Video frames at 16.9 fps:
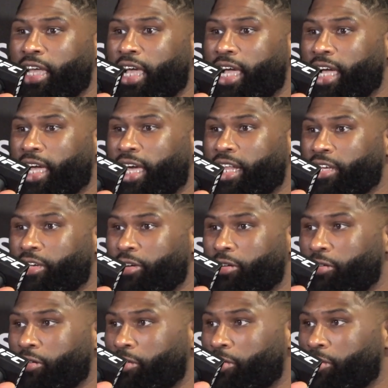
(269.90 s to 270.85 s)
I got to
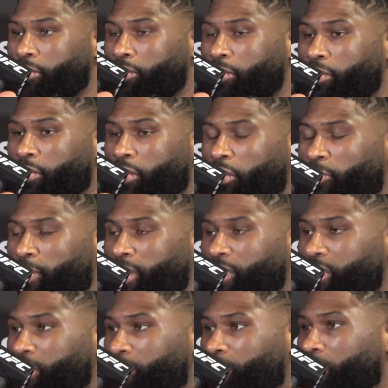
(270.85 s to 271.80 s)
go spend
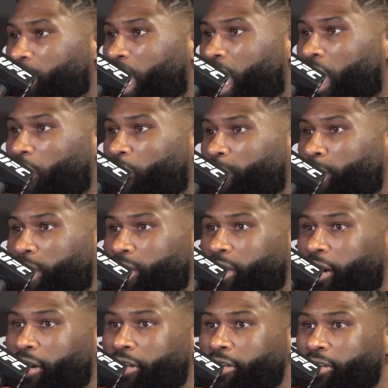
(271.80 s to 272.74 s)
some time with my
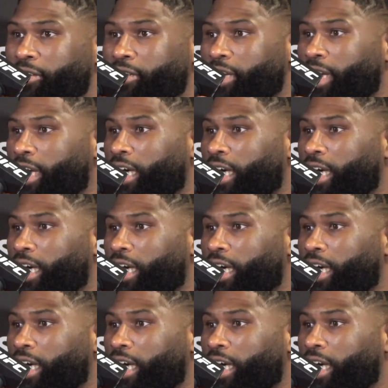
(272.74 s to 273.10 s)
daughter.